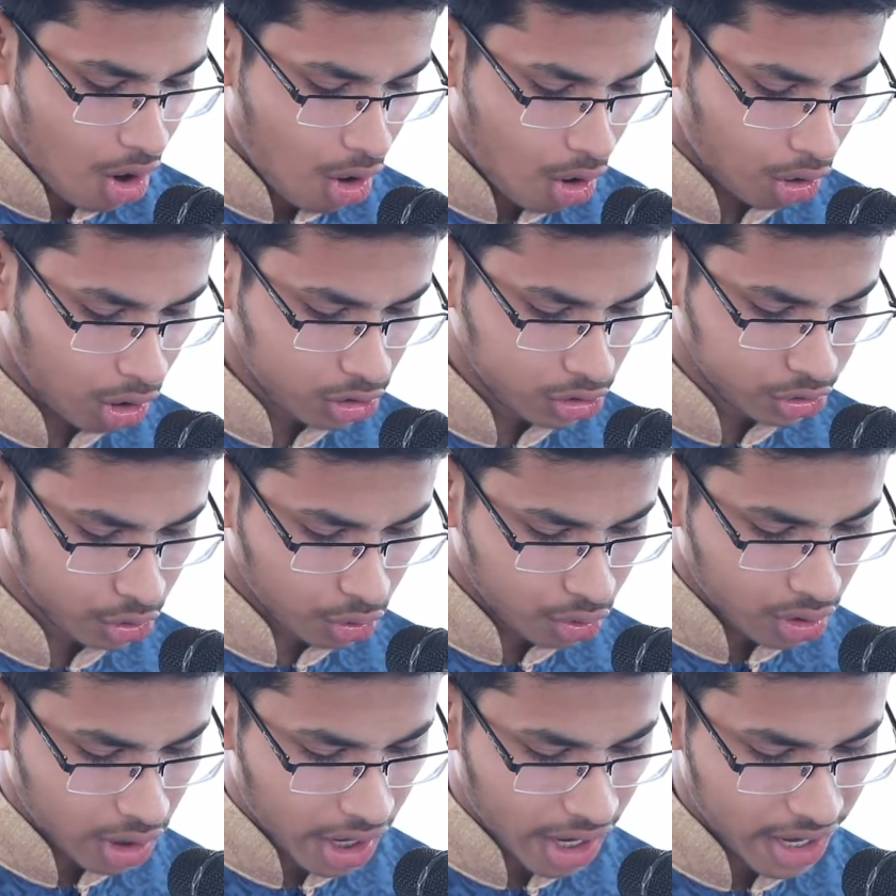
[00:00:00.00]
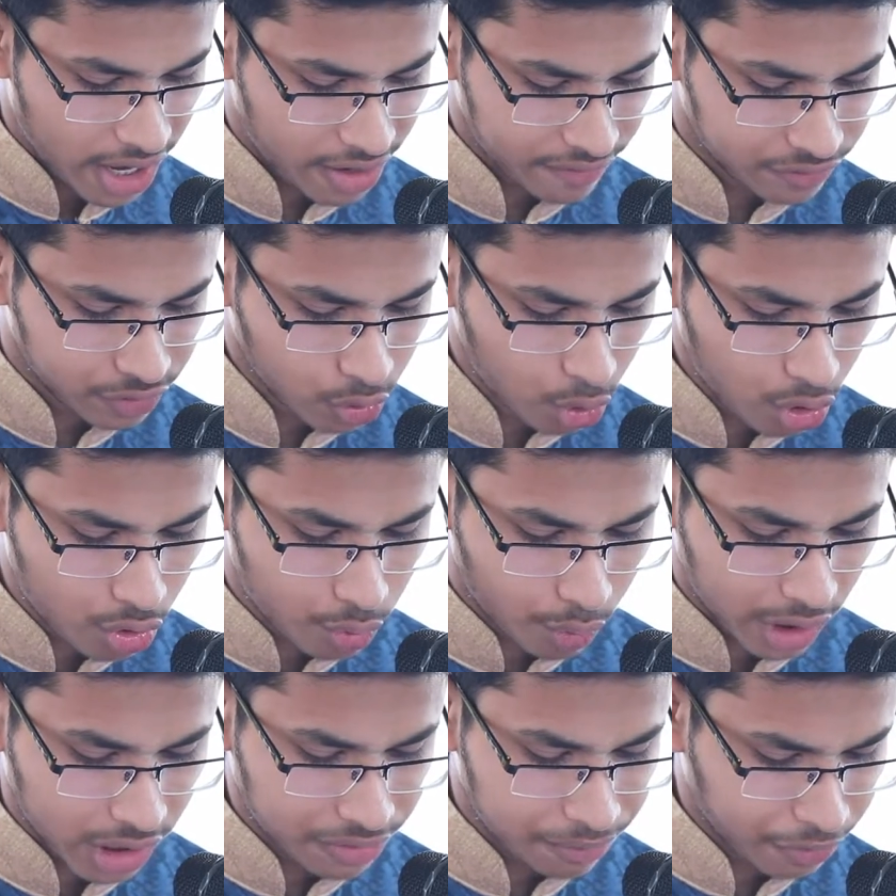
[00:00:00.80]
Although I have no
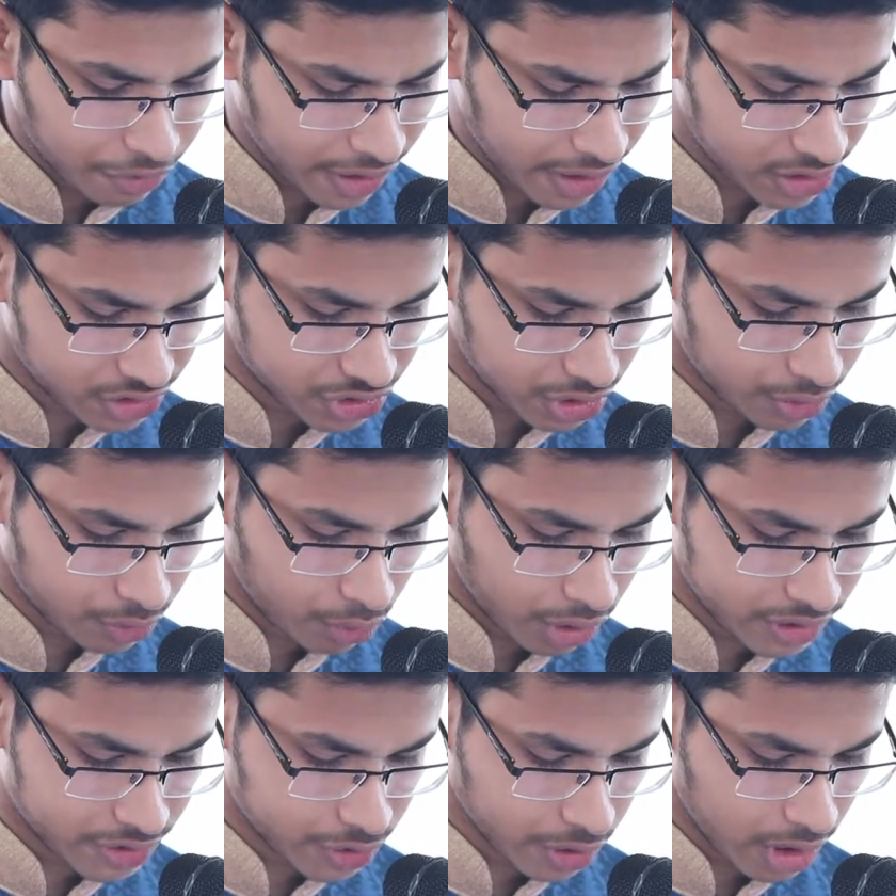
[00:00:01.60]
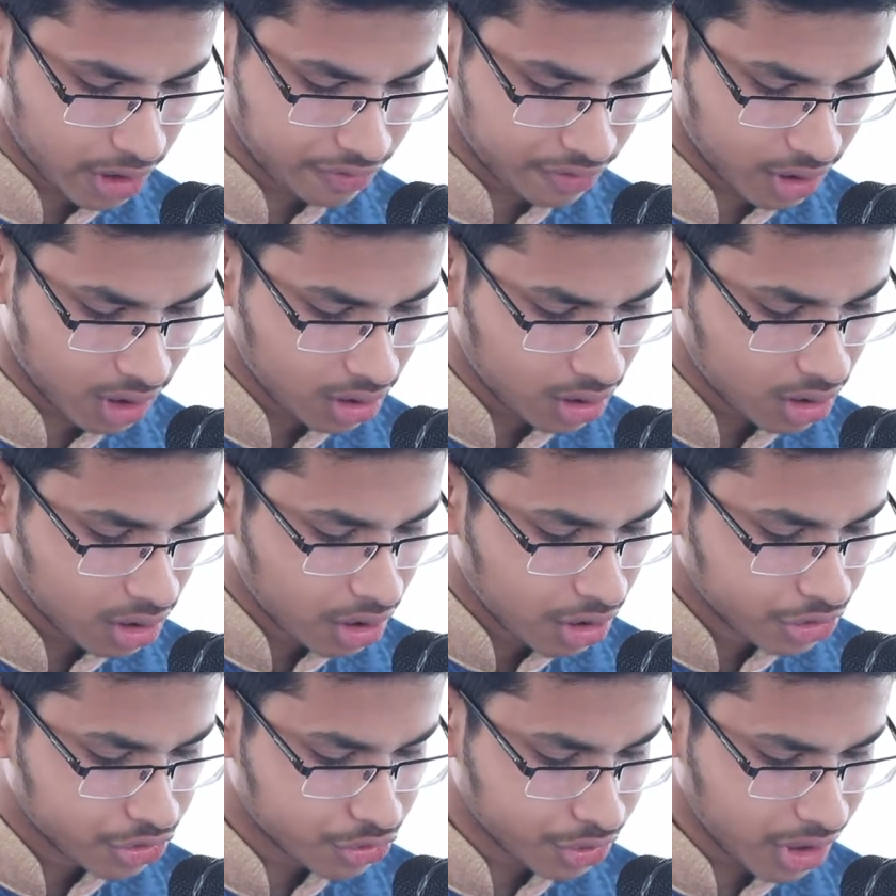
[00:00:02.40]
qualification whatsoever,
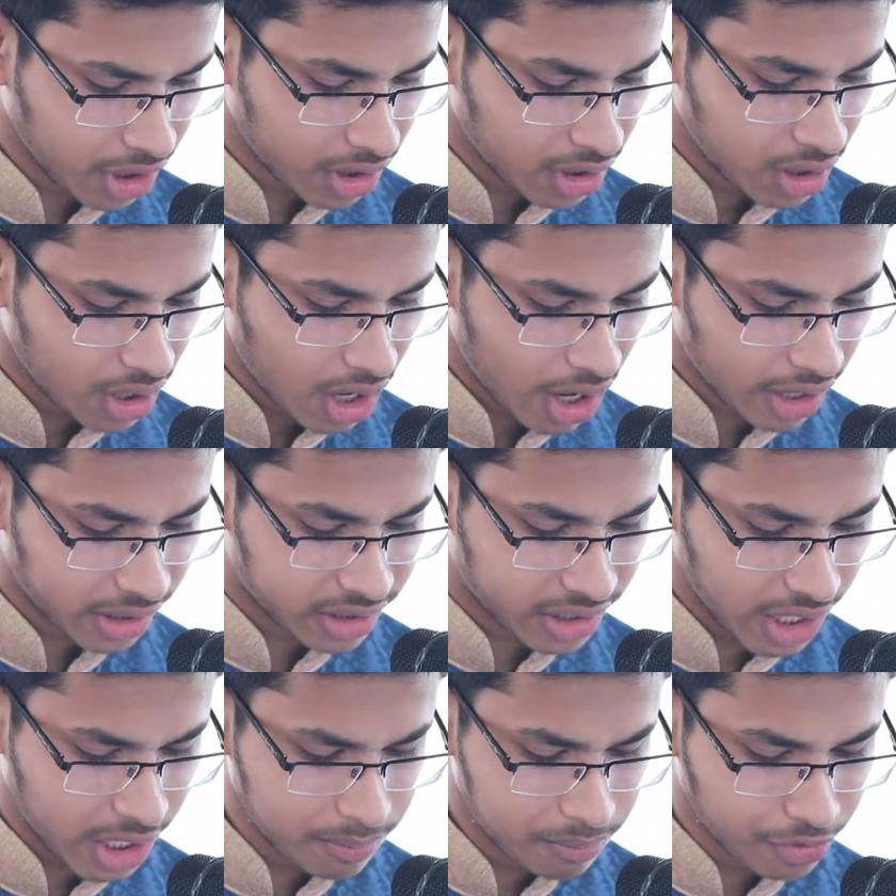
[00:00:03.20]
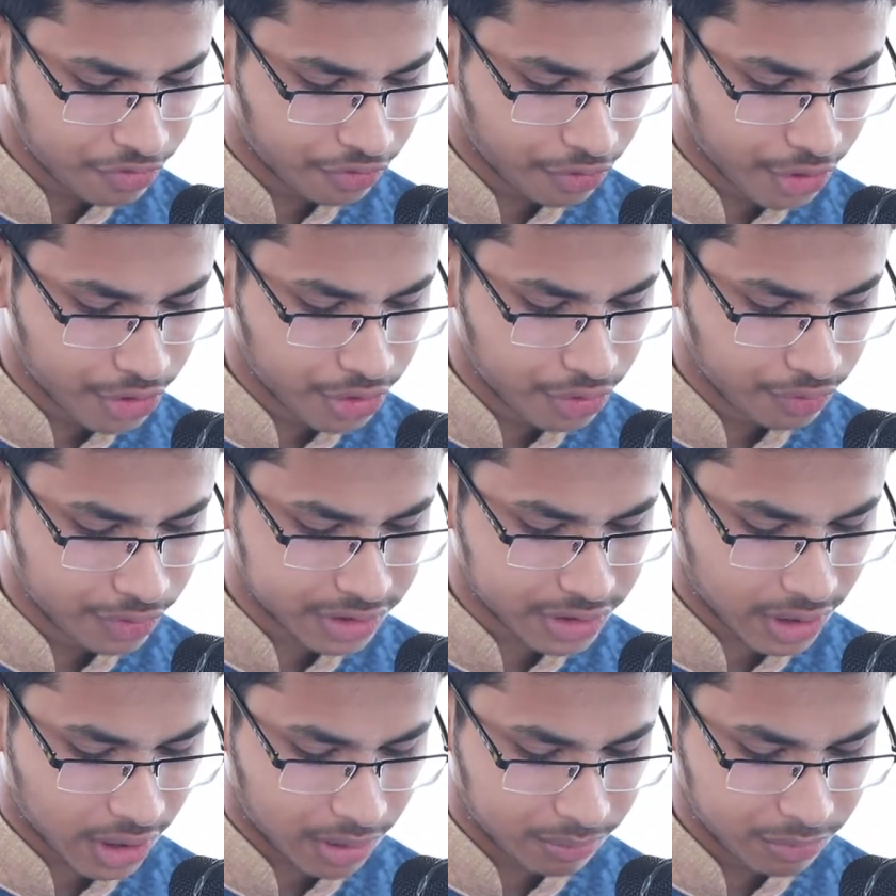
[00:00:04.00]
today I came before you
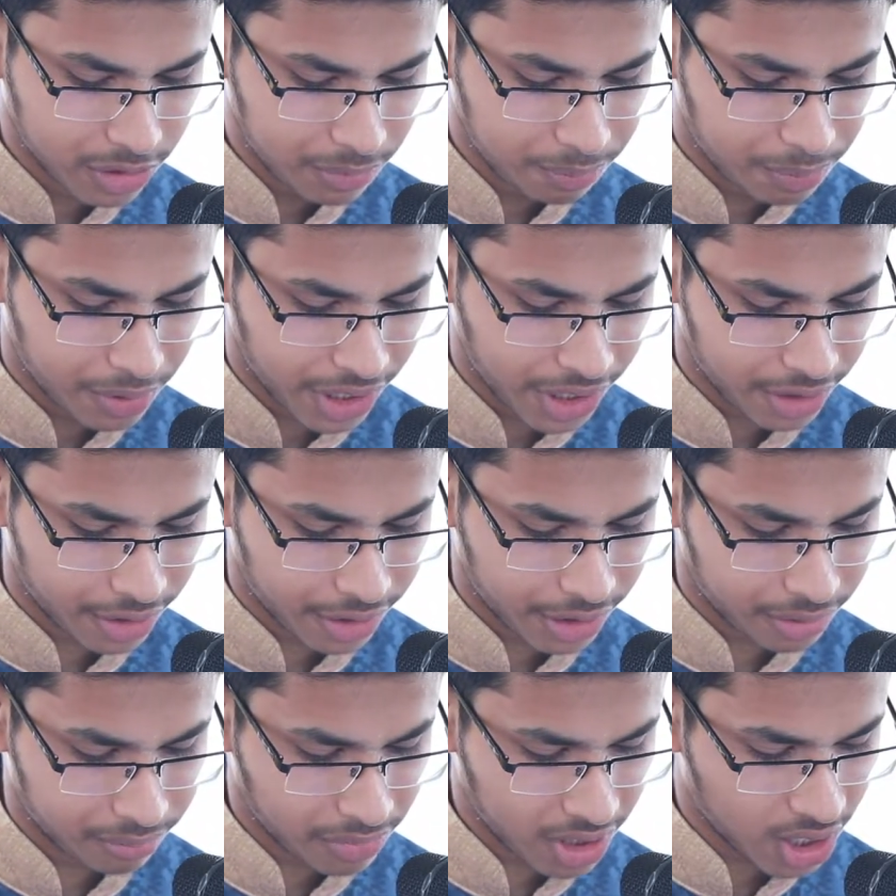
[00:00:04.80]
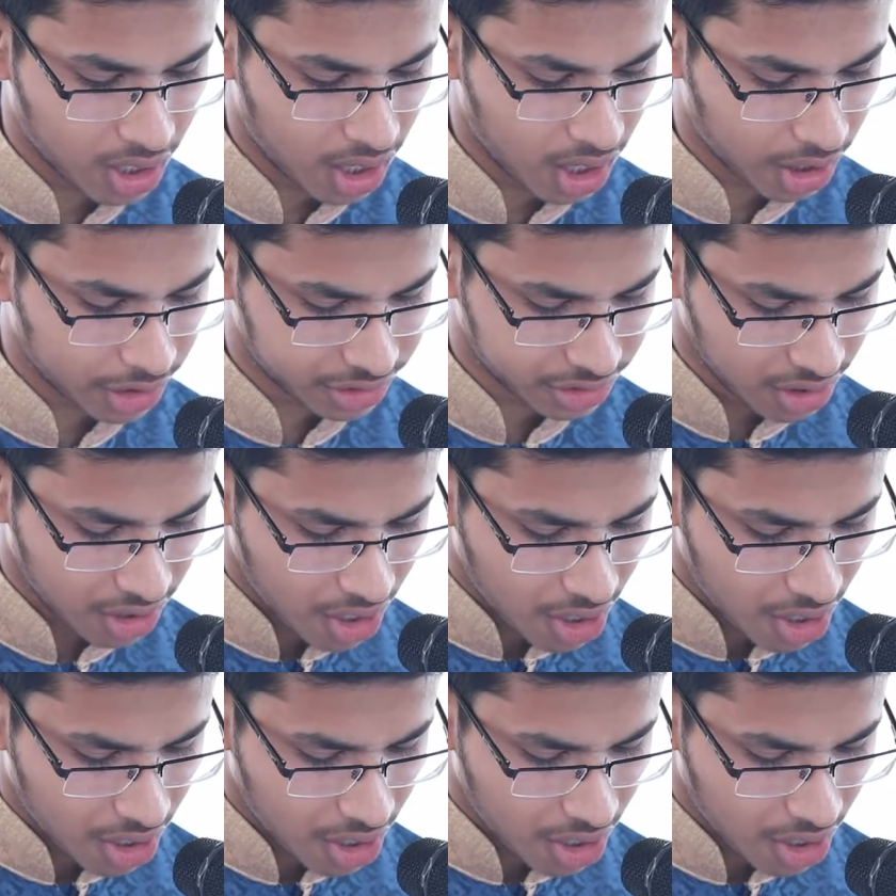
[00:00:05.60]
with a humble prayer in my heart.